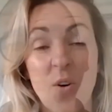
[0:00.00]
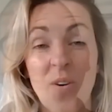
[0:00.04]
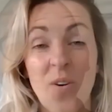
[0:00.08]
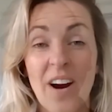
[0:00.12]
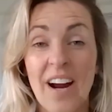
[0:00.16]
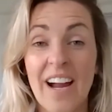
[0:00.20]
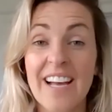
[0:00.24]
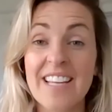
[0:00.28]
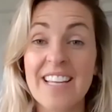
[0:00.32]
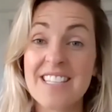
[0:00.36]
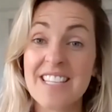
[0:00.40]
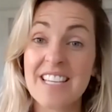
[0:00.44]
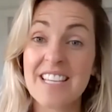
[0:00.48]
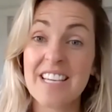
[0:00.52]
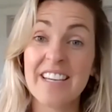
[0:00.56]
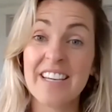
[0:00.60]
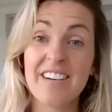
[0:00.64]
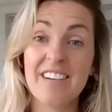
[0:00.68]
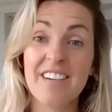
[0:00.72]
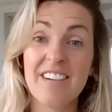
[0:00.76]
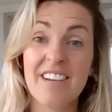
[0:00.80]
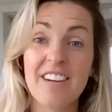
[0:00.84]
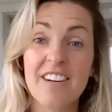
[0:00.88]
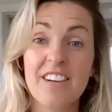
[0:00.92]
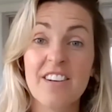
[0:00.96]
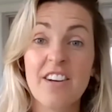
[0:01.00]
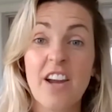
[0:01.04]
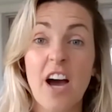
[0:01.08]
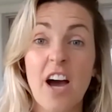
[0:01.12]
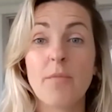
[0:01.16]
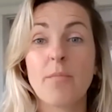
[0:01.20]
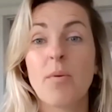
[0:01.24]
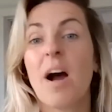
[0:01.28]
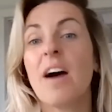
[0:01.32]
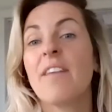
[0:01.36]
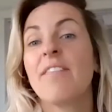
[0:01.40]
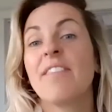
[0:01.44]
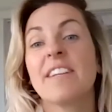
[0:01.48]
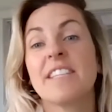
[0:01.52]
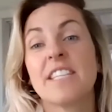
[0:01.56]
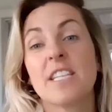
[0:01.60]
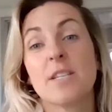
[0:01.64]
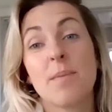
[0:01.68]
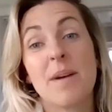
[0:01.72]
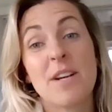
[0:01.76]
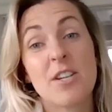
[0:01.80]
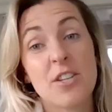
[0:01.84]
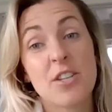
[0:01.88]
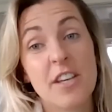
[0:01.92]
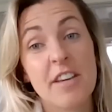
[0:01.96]
Whereas in nonprofits,
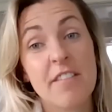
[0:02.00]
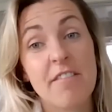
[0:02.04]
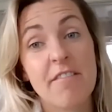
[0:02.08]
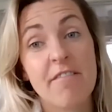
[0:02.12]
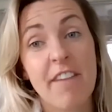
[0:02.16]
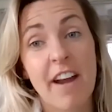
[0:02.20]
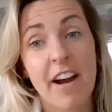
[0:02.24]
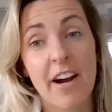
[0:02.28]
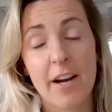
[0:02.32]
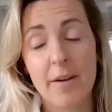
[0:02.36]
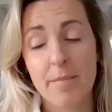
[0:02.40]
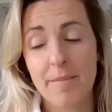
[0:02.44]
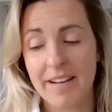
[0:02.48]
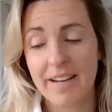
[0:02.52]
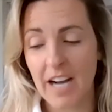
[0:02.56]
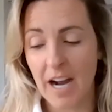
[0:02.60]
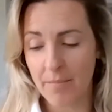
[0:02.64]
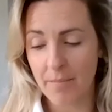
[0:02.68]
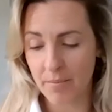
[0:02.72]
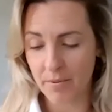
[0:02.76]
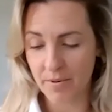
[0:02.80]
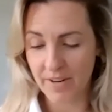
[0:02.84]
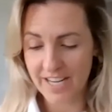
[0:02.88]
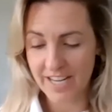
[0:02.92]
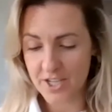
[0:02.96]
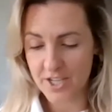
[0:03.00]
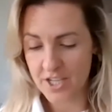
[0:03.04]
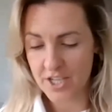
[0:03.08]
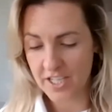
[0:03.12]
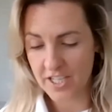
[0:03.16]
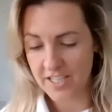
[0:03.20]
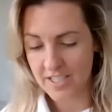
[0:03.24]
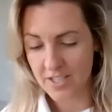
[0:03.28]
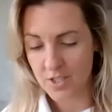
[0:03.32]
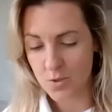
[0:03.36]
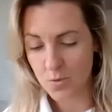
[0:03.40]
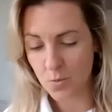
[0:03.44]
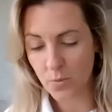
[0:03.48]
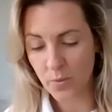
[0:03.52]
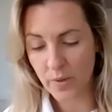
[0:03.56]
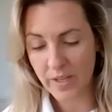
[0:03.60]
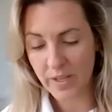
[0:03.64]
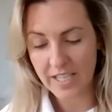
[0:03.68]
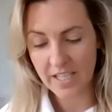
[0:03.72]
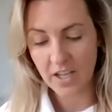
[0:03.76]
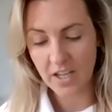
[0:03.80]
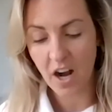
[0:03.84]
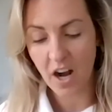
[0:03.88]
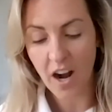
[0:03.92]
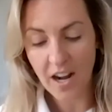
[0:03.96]
especially very big operations, we
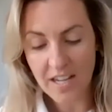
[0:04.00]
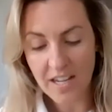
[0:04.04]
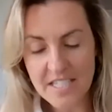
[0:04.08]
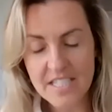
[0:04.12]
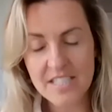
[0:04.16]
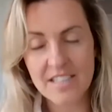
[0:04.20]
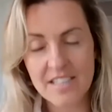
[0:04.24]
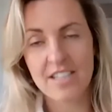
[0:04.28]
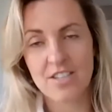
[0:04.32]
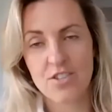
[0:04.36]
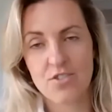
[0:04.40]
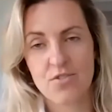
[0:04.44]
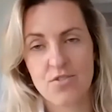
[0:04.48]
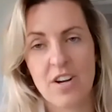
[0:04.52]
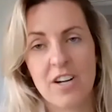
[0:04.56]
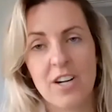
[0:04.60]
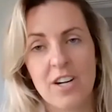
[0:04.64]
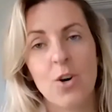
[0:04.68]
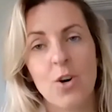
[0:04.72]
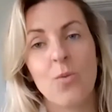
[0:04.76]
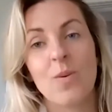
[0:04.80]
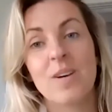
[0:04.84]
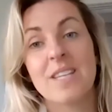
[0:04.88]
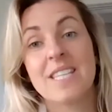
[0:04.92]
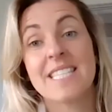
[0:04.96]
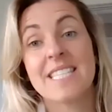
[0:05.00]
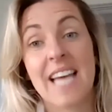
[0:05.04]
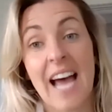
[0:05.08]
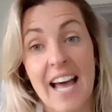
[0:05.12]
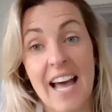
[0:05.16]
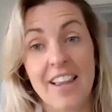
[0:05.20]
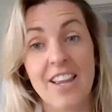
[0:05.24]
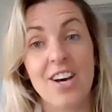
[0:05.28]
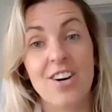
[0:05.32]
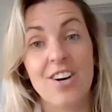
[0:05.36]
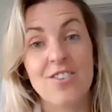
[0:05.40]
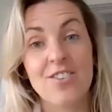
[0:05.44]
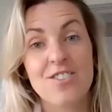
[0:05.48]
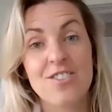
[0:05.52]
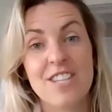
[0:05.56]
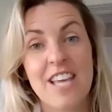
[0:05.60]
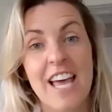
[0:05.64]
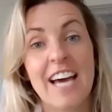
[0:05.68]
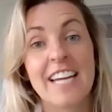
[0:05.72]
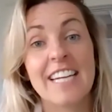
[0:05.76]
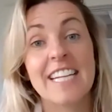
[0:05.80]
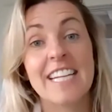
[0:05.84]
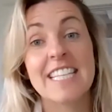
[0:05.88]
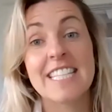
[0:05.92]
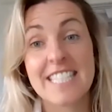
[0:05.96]
yeah. constantly struggle with silos
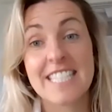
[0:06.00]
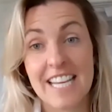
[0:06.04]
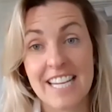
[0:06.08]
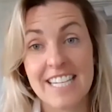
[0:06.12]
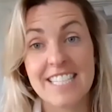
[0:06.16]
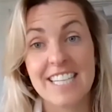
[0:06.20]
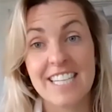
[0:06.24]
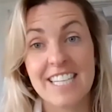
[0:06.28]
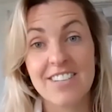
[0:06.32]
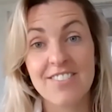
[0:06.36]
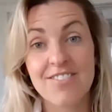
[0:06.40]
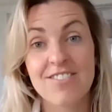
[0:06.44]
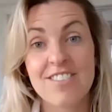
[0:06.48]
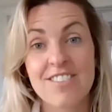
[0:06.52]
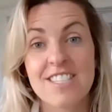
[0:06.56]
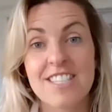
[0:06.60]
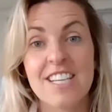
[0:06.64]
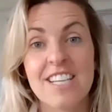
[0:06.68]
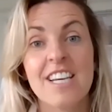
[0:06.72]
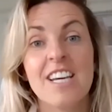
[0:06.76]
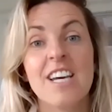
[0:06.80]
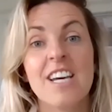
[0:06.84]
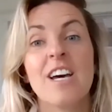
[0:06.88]
and incentives.